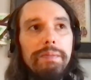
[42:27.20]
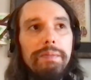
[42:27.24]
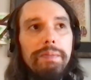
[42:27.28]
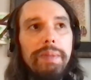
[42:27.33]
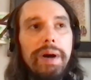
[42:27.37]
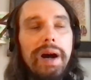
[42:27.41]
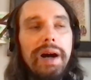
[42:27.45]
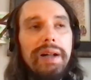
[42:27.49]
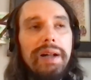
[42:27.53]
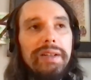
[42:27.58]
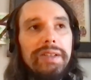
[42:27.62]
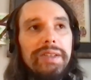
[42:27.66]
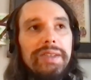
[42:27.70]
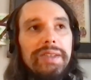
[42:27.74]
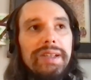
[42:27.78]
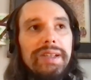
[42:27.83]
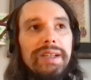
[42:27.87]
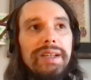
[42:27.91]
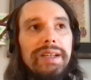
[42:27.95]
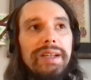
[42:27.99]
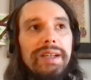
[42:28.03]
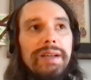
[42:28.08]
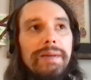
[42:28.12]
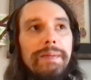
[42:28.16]

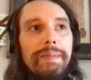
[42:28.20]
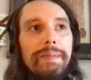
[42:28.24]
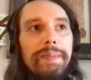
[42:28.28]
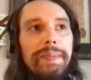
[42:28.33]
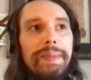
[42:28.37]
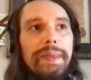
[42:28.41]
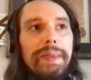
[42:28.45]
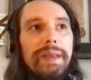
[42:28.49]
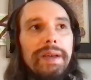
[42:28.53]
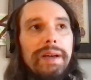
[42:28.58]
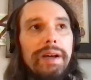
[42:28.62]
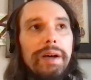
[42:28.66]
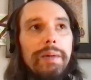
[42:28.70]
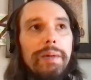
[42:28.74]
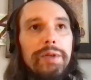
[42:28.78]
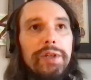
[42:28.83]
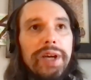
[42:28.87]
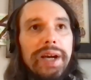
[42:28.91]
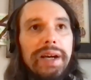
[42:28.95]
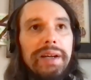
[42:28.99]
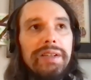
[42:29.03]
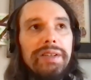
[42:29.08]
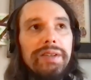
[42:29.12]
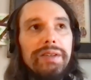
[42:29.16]
policy
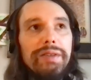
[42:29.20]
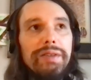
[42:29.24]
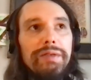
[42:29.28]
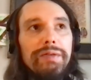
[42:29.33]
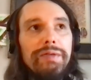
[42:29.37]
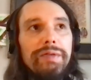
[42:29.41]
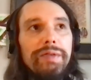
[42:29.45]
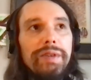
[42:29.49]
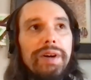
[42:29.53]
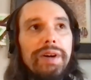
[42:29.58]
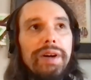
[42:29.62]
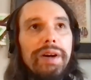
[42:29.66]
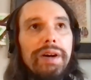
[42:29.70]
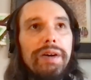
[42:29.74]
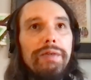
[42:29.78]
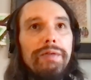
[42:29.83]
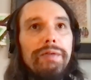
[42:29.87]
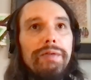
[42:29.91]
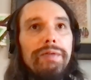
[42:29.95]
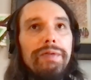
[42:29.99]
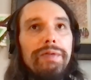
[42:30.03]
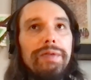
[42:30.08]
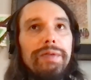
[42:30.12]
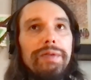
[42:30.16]
objective
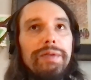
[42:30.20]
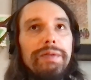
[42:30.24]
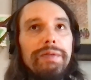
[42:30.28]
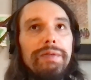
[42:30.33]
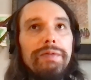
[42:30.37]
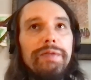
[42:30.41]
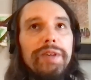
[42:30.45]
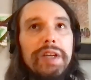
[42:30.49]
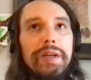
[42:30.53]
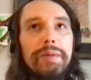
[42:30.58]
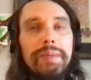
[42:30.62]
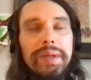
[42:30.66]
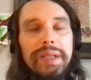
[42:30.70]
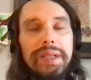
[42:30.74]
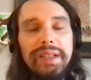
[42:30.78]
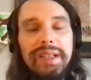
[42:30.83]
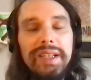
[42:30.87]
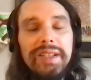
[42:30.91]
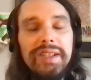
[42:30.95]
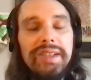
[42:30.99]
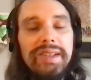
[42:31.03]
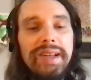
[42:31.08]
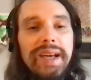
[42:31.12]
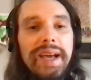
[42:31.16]
of
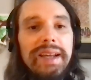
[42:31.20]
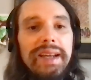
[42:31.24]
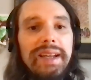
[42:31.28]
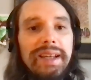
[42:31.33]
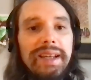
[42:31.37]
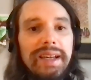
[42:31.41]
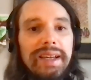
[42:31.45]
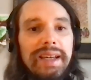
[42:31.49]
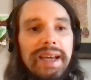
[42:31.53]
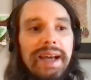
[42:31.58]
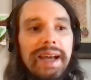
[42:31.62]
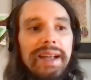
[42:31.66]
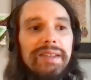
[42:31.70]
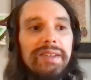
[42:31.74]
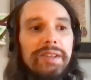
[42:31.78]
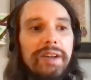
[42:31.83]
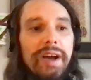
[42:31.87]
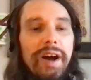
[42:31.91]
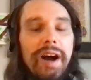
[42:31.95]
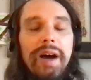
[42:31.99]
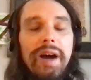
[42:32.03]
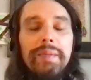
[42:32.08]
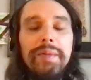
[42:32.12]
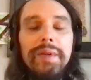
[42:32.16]
vehemently standing against
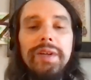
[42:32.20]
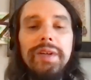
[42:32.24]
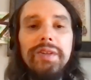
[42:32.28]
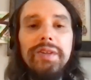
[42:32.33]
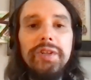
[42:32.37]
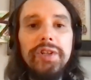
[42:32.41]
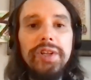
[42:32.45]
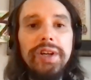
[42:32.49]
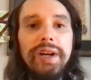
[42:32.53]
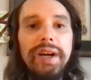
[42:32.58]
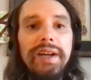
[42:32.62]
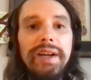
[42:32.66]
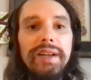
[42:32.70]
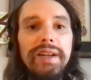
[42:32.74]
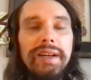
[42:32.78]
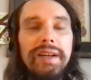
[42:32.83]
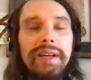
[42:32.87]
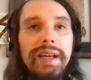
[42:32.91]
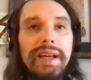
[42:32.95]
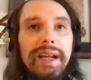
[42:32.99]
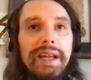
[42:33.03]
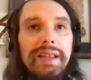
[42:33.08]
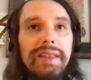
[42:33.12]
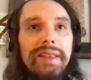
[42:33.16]
communist China.
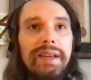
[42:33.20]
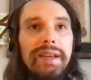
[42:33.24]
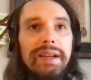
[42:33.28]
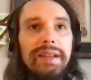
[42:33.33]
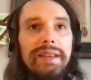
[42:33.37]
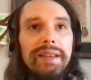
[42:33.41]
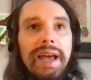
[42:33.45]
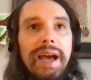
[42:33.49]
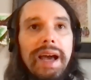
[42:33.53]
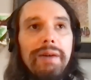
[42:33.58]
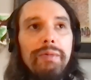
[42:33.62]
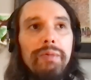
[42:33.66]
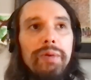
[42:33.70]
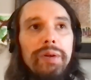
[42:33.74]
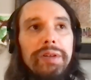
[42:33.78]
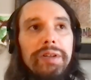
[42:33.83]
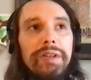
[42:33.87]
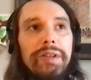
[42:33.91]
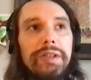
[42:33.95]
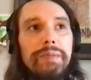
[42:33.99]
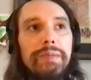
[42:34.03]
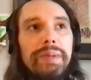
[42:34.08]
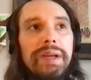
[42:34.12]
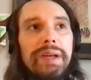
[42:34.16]
And I think that
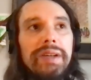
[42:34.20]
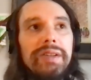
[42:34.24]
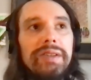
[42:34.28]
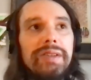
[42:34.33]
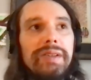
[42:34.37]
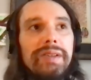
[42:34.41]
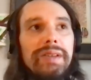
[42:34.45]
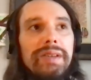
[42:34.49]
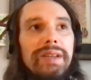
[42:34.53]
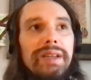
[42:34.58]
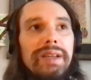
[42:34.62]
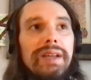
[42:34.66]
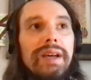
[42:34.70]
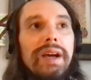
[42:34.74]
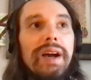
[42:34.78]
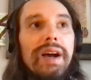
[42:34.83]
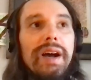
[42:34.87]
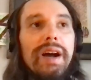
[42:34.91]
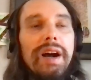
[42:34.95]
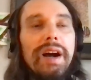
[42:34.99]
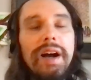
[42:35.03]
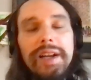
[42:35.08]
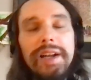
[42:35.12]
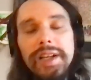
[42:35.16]
really speaks to the
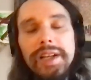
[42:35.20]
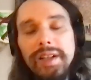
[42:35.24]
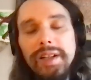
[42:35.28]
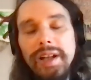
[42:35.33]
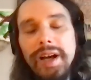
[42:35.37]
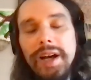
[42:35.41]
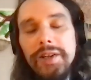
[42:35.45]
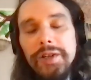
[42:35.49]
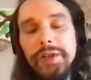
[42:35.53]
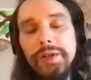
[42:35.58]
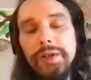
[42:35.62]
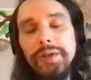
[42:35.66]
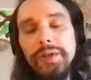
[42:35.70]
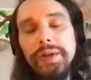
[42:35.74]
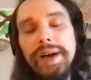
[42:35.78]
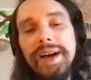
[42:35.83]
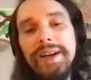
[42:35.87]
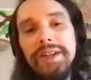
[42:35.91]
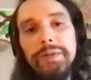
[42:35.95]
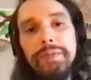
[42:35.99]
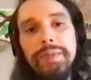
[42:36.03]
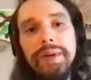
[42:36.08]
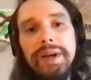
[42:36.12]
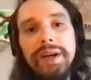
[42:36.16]
ideological
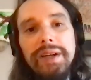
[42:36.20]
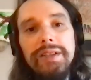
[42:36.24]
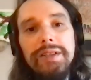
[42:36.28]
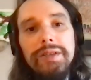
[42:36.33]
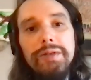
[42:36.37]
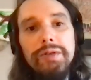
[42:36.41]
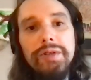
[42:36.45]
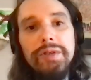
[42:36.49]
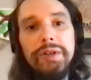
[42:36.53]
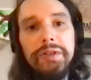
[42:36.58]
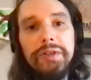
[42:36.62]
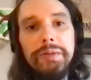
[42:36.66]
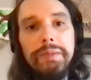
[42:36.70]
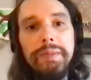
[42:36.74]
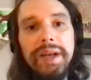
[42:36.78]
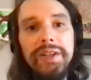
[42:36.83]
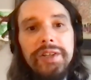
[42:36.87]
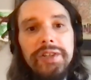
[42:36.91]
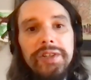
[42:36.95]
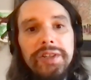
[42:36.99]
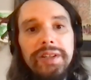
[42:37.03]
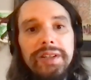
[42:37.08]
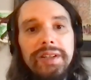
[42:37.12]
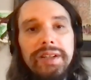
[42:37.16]
aspect you just
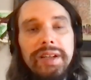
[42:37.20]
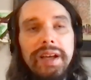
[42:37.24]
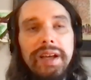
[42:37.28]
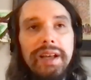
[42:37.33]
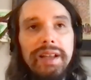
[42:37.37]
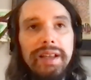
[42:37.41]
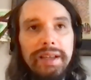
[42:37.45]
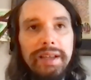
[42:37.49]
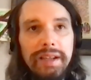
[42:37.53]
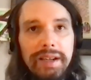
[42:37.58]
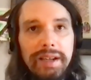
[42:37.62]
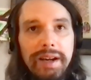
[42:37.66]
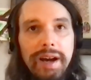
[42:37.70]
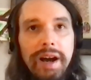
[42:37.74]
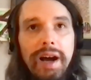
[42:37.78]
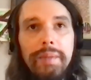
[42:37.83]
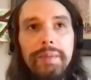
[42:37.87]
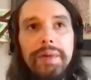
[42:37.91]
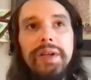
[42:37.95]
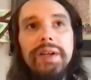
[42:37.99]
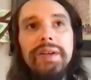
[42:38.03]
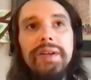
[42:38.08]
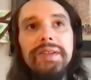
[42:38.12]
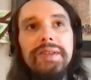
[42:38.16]
mentioned. Like,
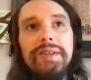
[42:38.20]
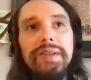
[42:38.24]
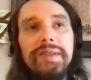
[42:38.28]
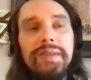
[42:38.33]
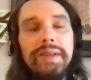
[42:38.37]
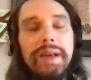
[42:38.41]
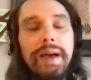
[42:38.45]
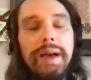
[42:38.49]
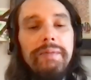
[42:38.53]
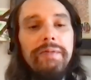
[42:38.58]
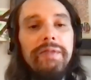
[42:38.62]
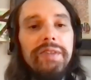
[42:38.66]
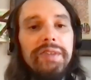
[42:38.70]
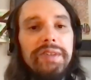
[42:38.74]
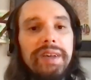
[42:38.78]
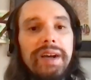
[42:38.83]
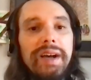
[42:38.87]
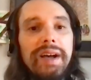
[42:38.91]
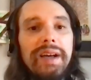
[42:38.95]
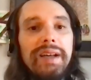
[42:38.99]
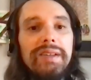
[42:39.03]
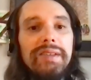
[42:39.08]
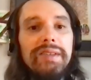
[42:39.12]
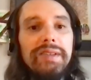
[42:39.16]
communist is
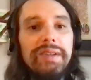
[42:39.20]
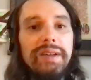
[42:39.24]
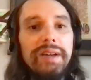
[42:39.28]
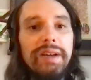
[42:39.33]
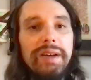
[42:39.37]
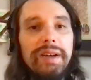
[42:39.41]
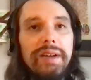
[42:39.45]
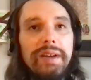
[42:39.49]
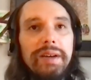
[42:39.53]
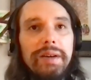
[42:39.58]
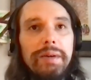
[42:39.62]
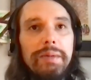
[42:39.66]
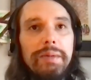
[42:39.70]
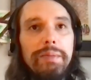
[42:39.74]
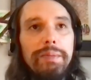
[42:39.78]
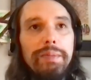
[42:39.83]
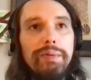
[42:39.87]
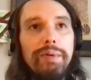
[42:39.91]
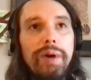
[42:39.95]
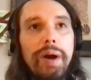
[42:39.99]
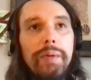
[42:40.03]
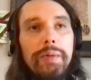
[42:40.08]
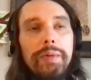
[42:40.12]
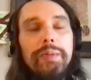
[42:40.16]
emphasized
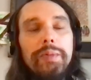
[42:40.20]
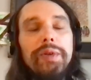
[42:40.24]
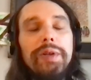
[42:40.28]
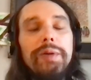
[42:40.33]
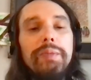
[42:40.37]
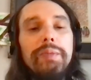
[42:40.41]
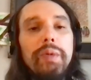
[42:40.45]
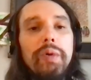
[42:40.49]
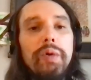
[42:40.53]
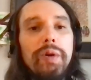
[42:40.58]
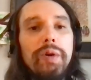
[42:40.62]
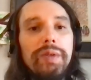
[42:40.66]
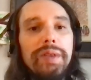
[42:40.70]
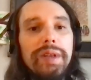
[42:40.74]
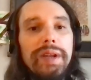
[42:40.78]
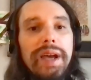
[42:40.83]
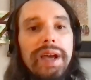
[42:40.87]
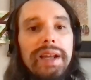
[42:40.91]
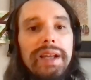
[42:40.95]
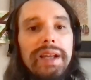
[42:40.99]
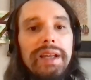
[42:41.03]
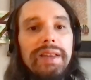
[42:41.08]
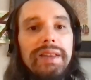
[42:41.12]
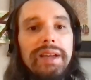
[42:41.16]
probably more than
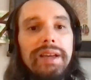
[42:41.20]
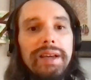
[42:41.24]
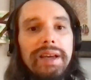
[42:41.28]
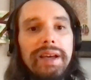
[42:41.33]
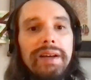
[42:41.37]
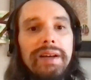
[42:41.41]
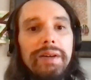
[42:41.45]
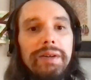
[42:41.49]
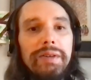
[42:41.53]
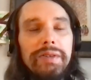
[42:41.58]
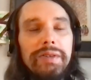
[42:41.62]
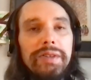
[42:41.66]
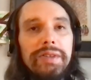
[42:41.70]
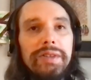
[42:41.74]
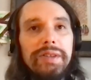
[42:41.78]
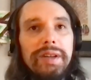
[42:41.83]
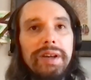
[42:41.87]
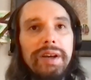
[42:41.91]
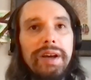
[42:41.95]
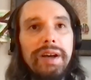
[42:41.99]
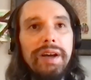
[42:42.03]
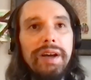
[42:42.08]
anything else